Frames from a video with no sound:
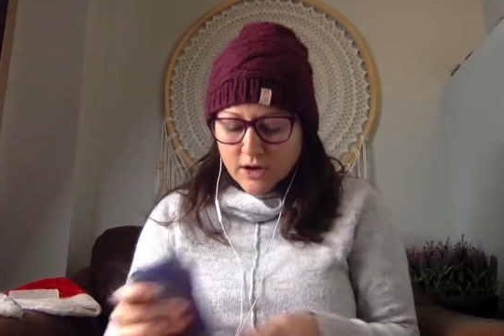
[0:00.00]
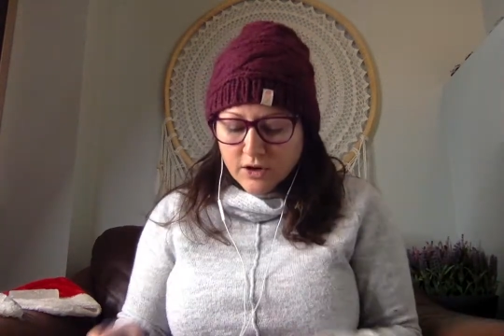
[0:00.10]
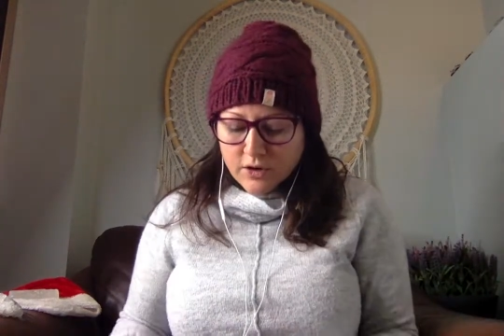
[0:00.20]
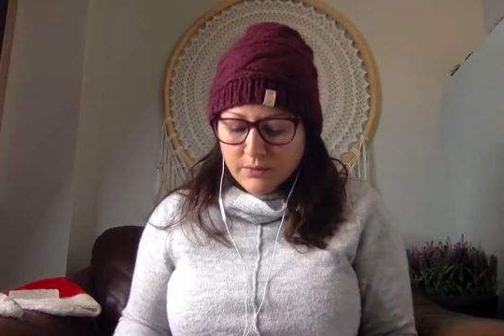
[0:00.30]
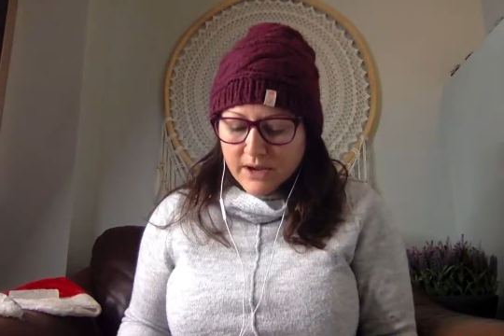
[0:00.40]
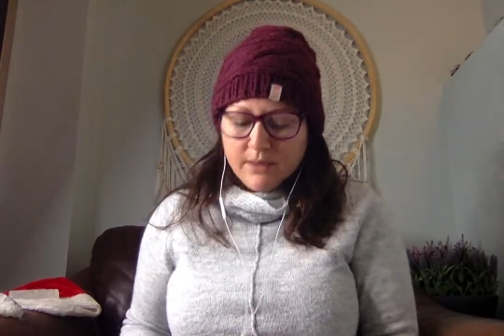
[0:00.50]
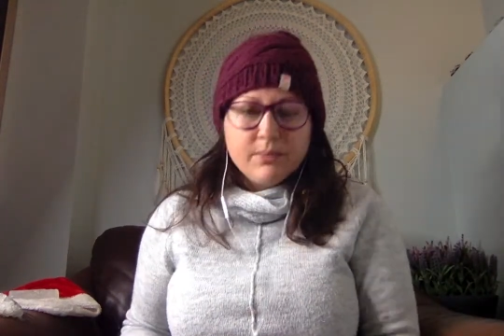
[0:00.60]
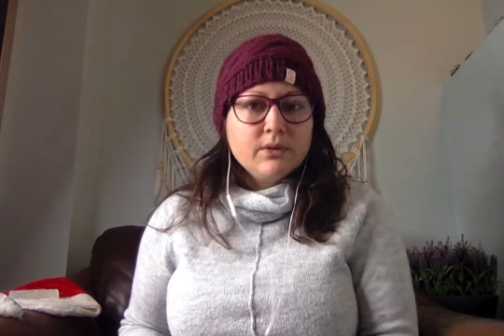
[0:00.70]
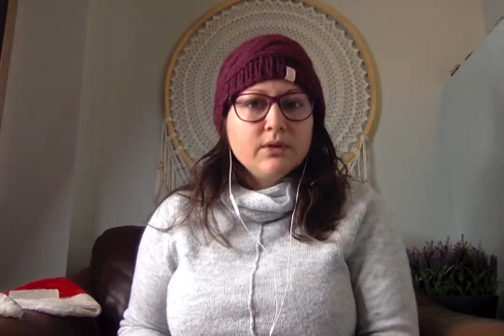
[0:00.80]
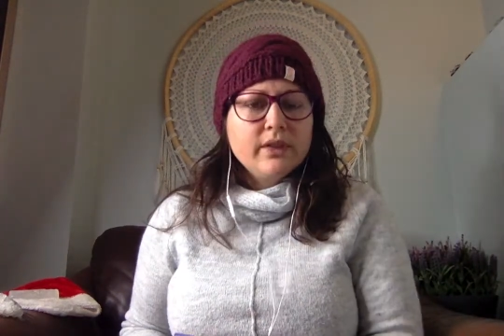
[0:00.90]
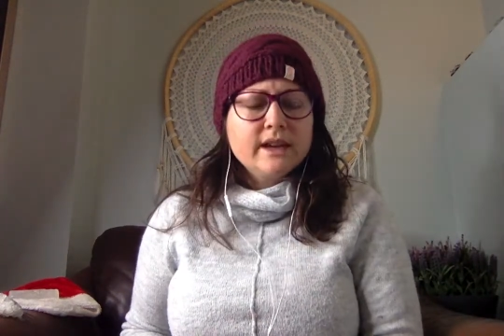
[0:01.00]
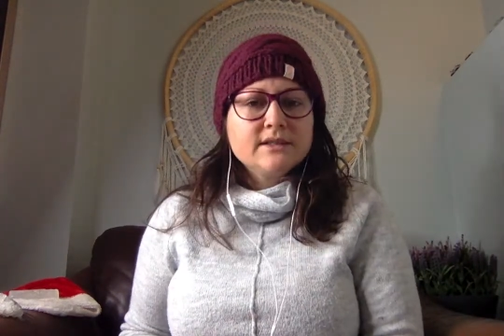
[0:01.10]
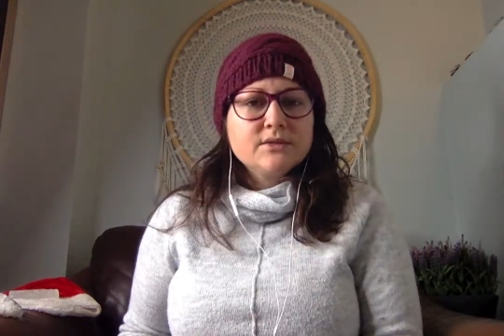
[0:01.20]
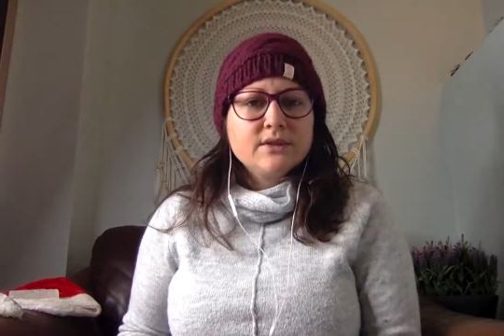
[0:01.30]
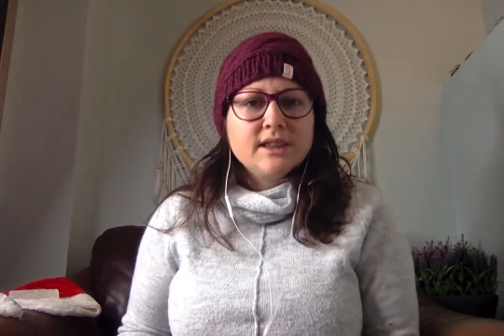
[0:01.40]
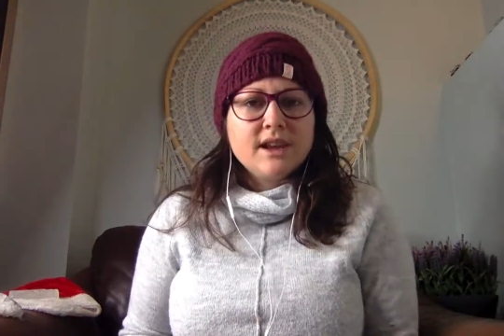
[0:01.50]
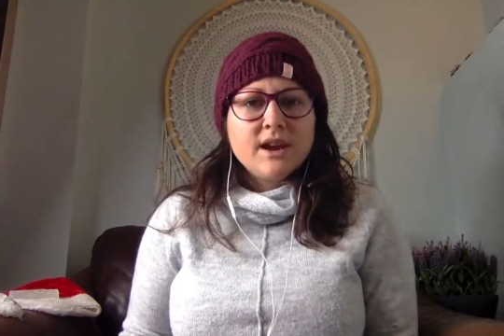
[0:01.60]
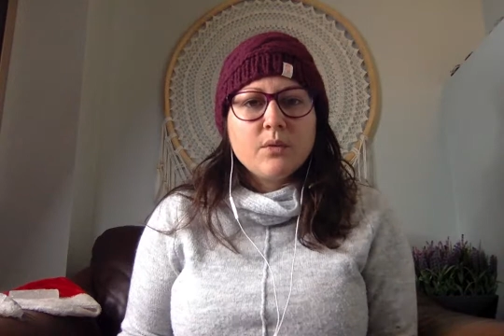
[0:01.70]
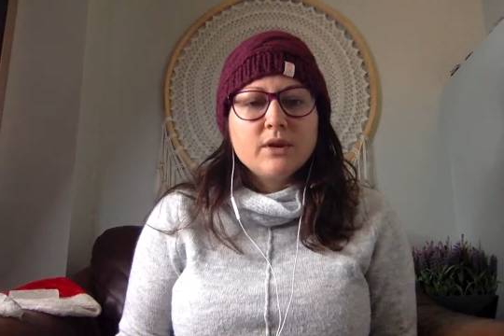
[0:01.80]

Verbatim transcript: your people, that sort of thing.